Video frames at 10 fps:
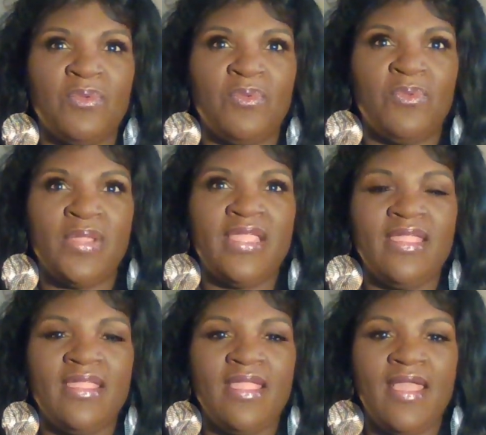
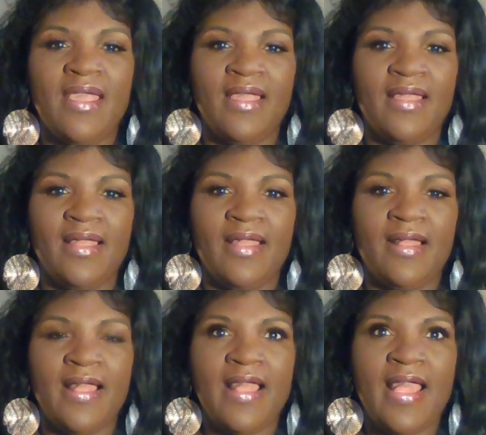we
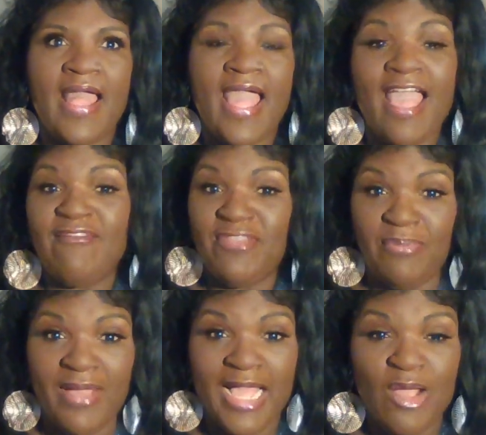have the
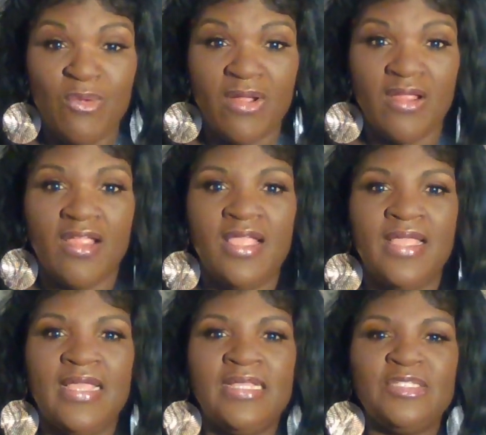power
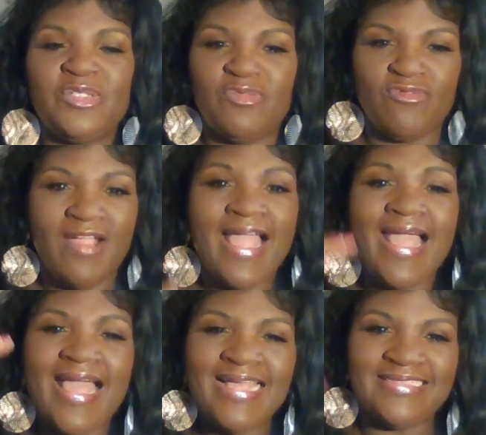to
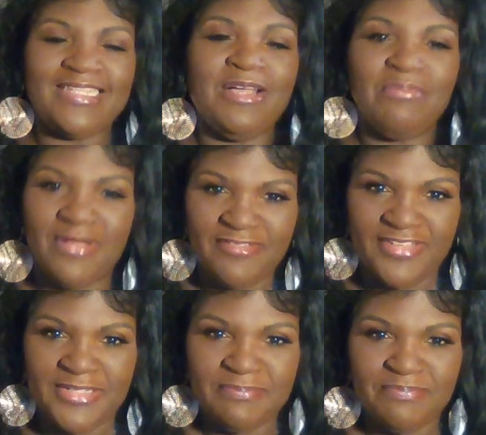rise above
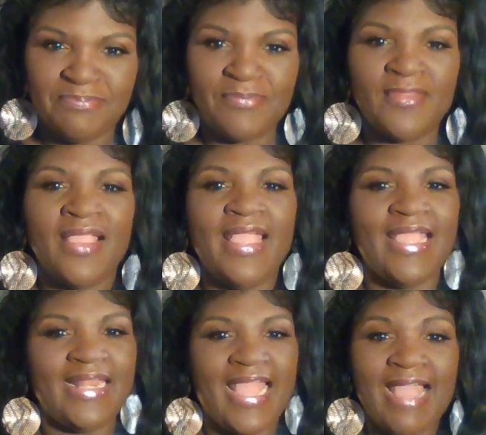it.
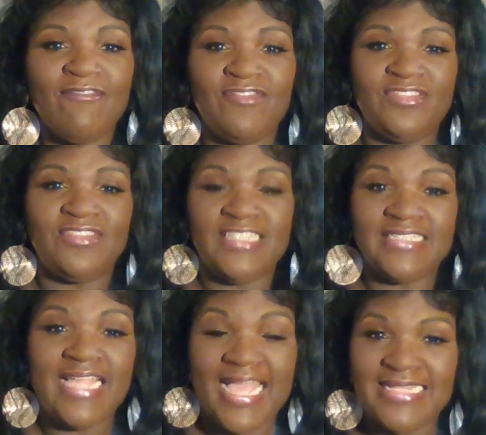And I've
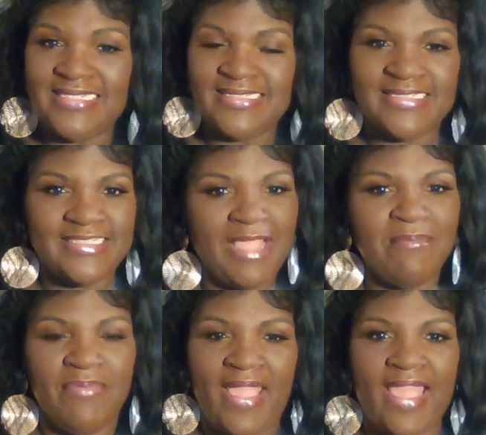just had to
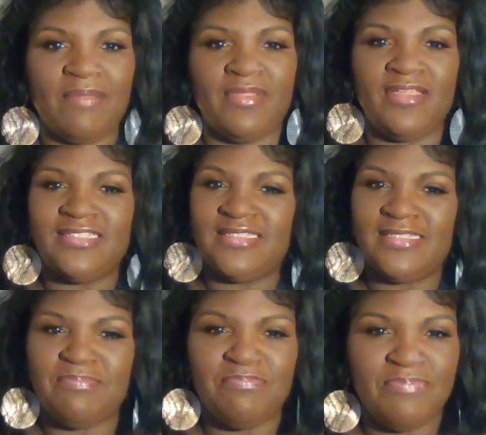step back because
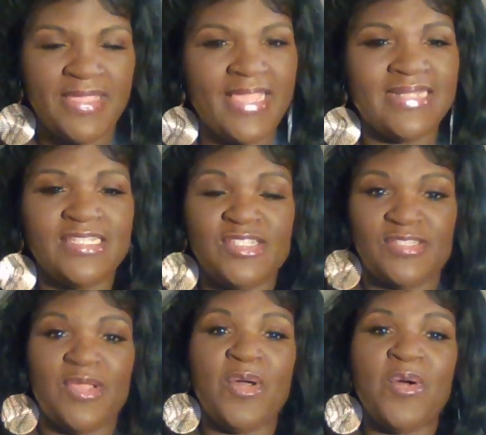it's been
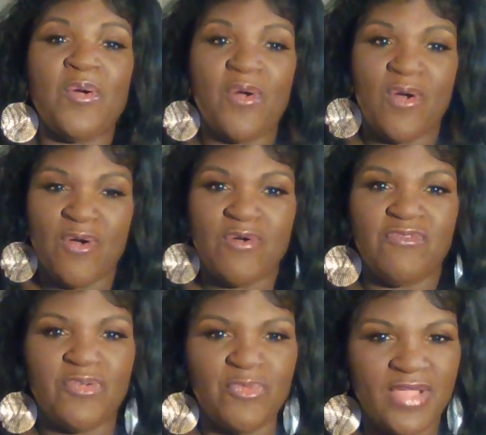so
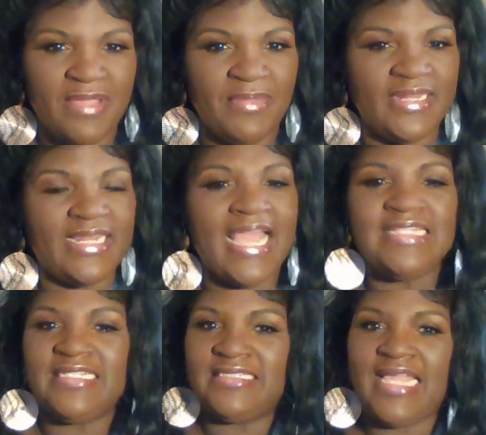overwhelming. And I
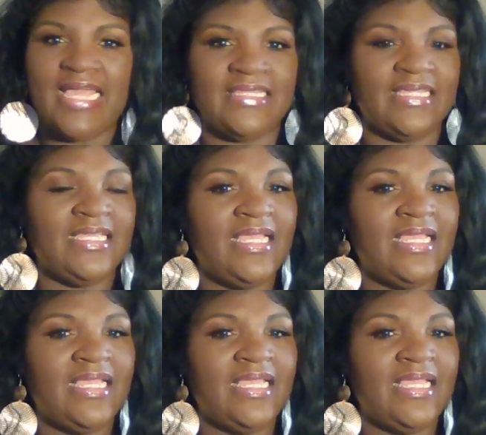just had to